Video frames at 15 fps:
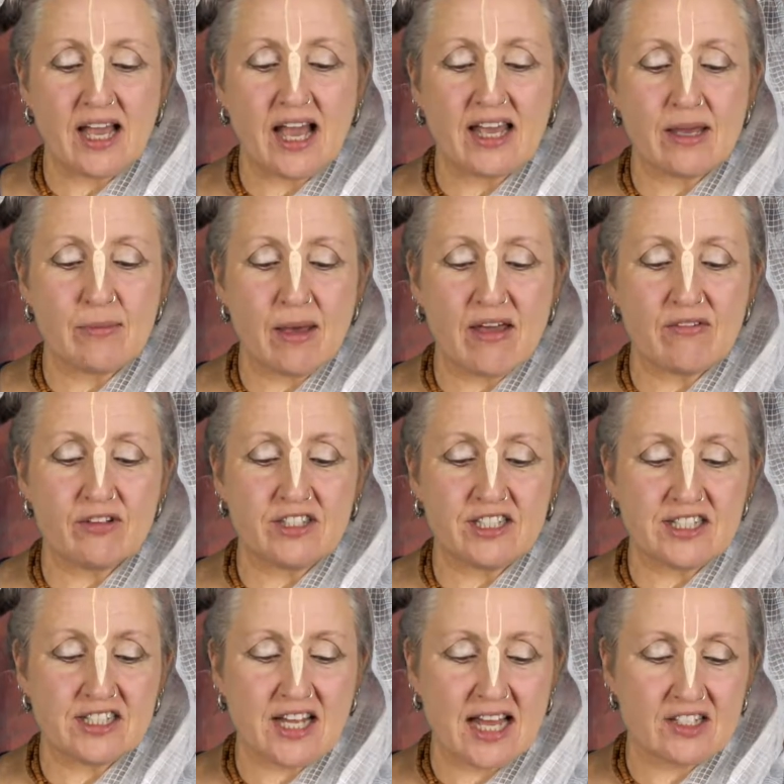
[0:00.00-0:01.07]
I am ever
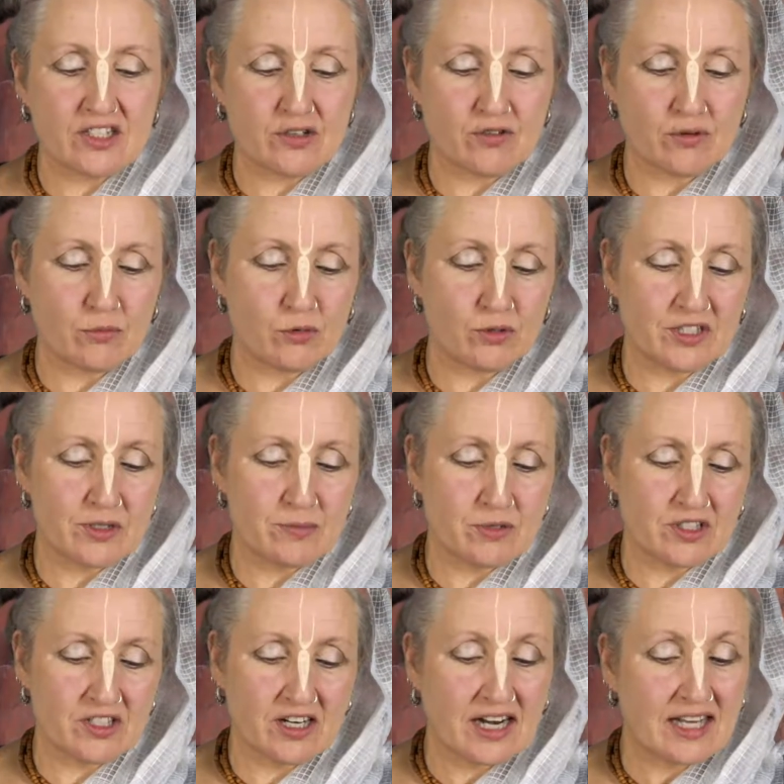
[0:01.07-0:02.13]
detached from all these
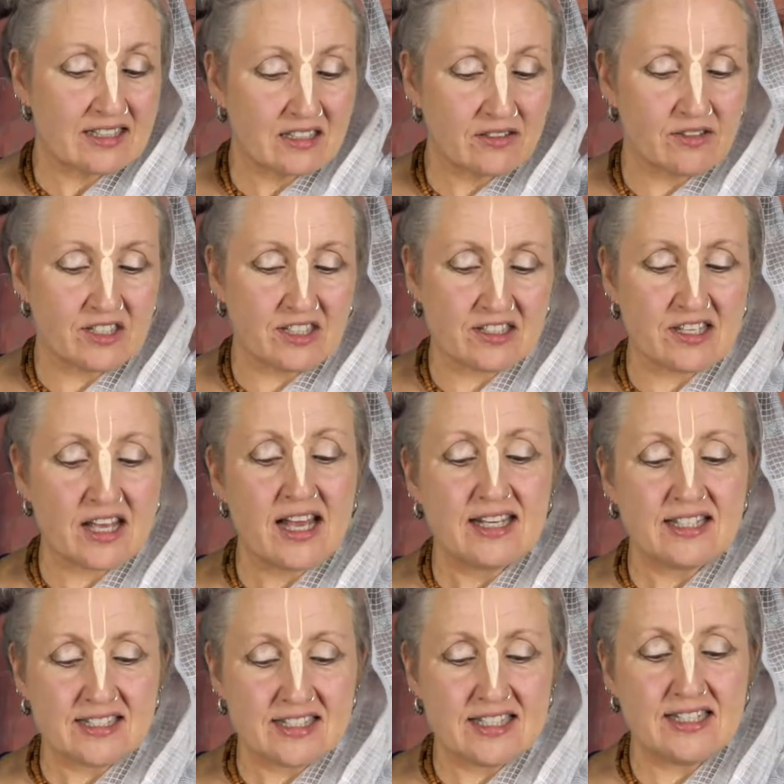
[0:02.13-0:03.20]
material activities,
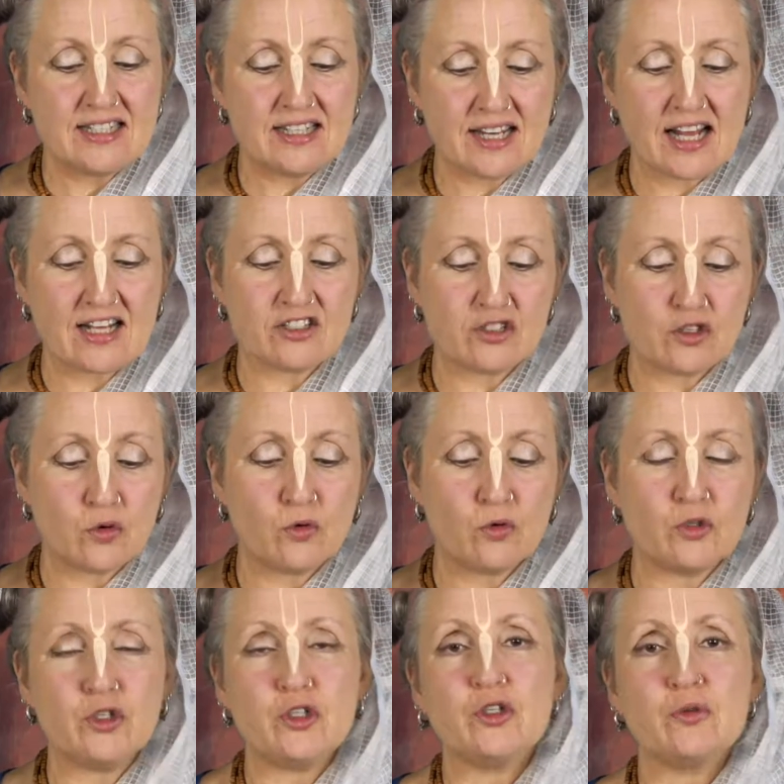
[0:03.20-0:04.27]
seated as though
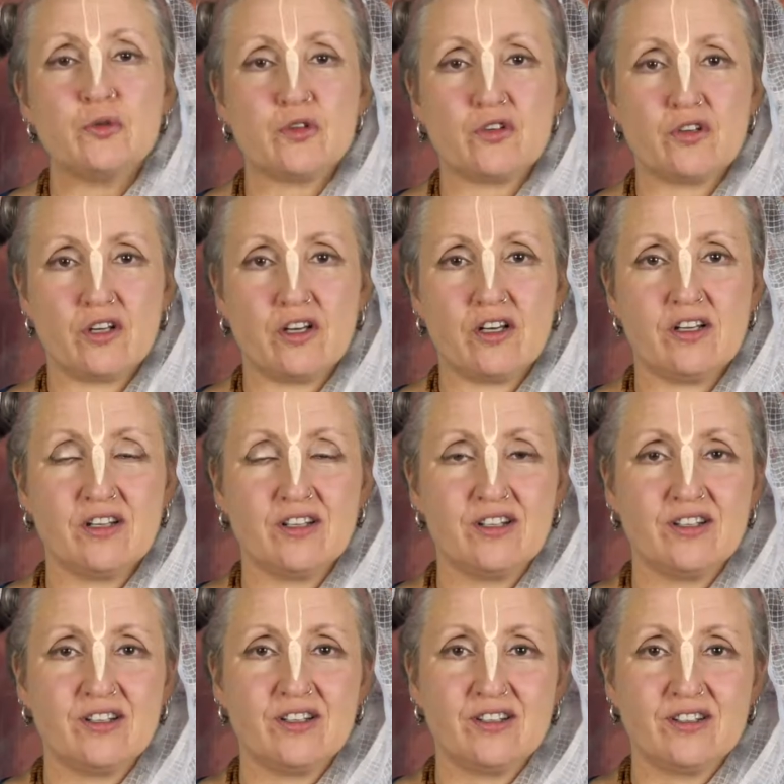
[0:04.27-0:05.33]
neutral.
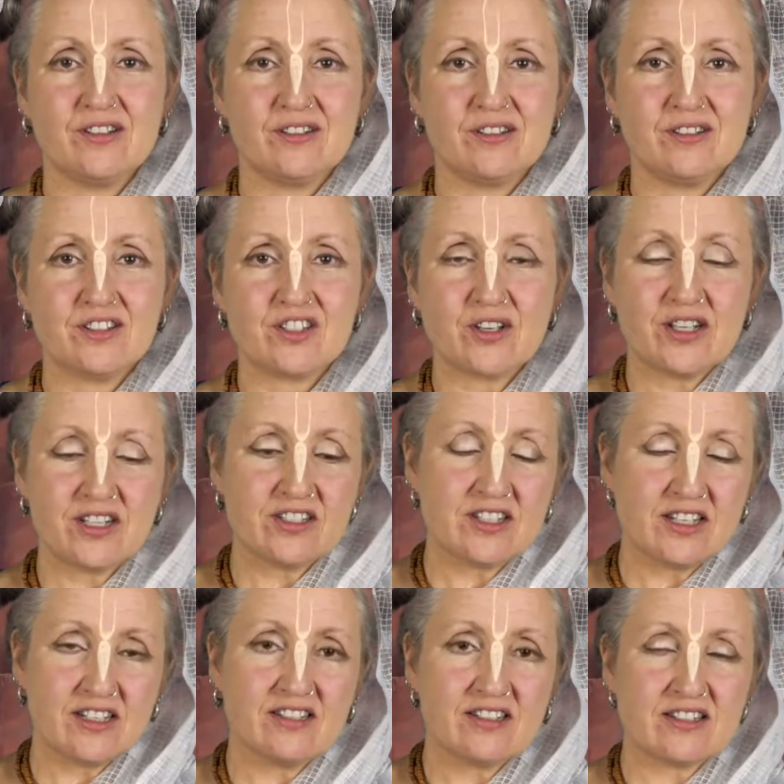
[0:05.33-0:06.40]
So here's an
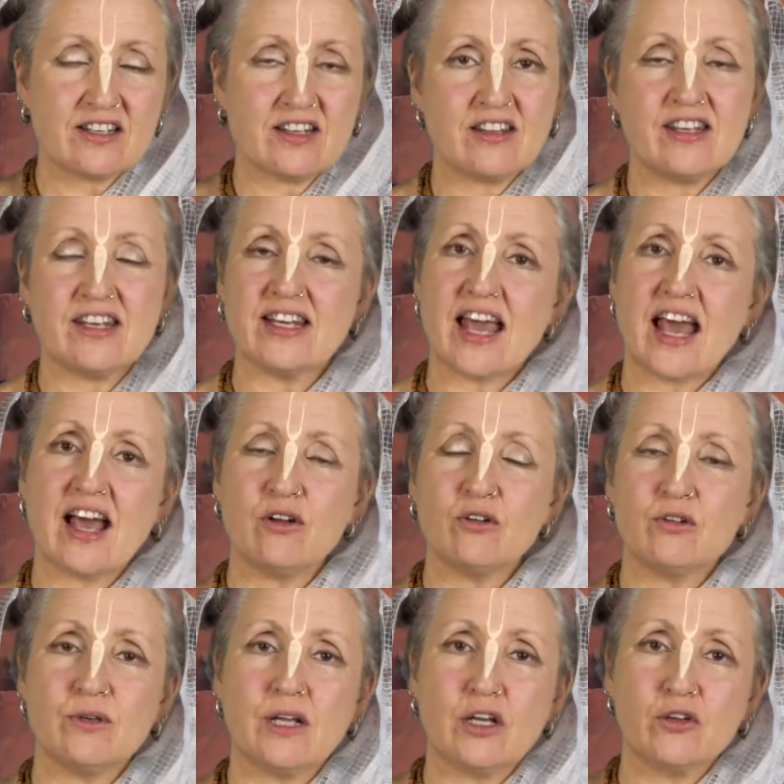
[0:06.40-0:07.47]
interesting thing. How
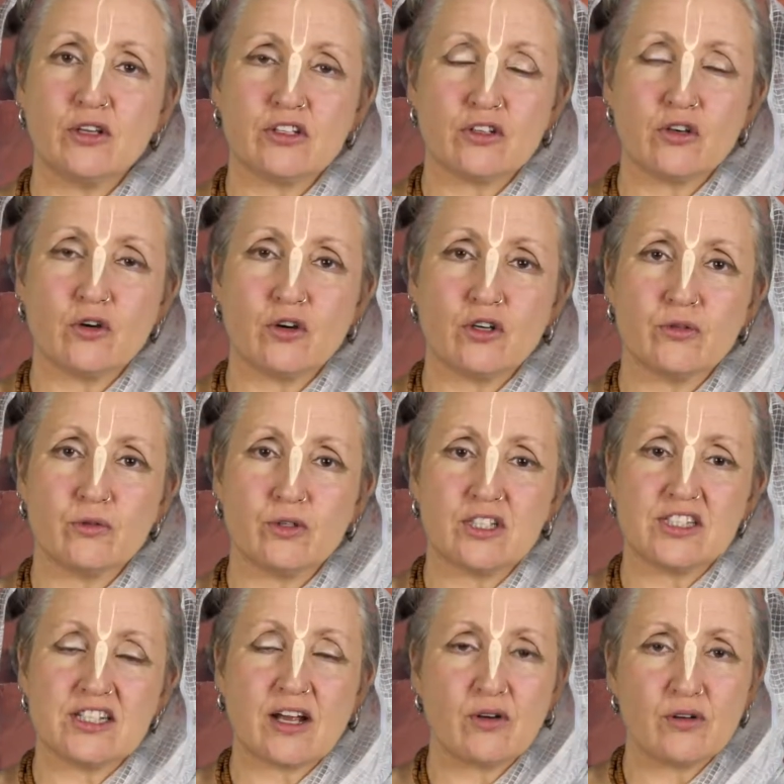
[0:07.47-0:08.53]
do we look at God? What
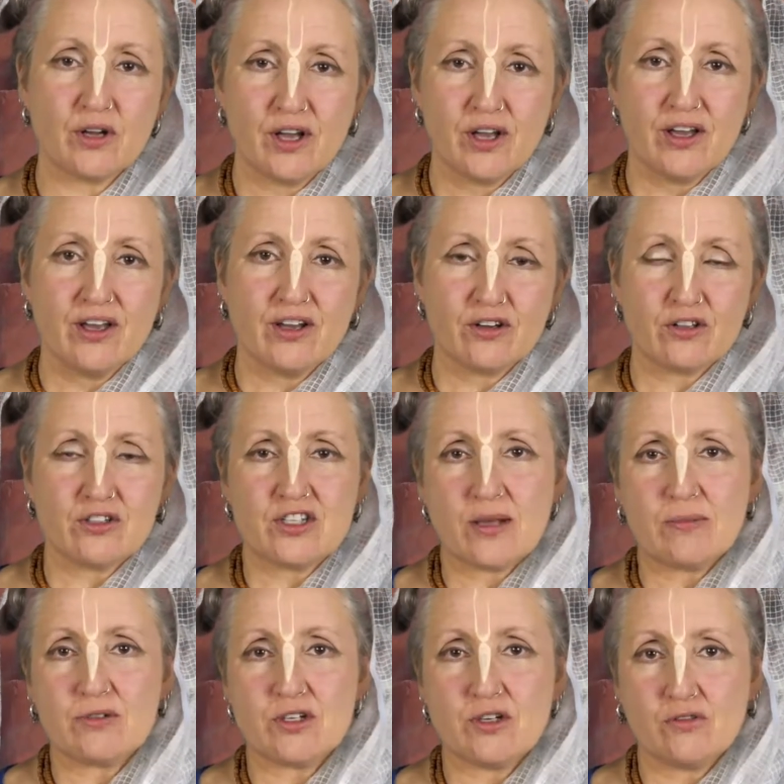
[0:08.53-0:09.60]
is our
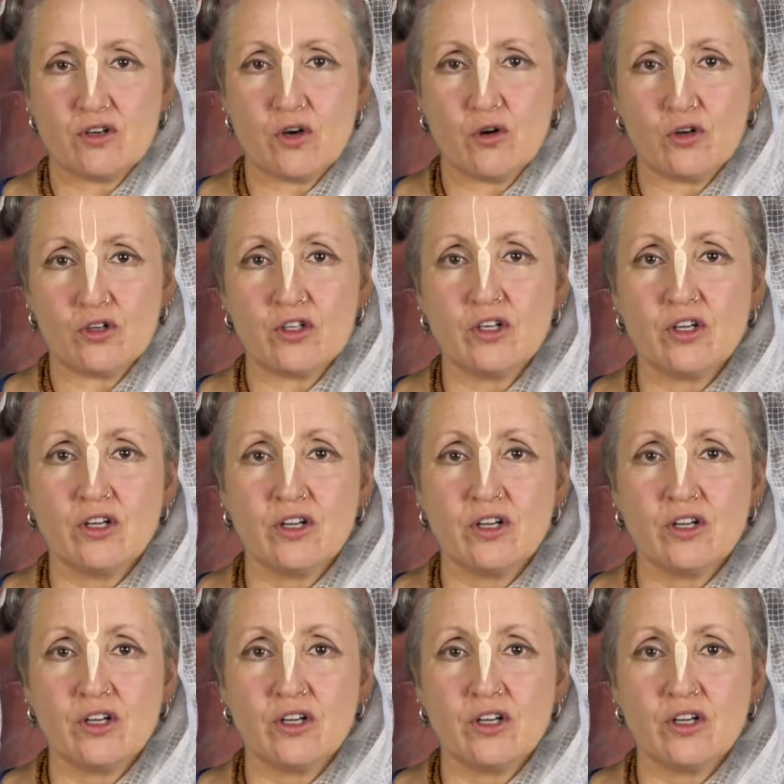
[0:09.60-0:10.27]
conception of God?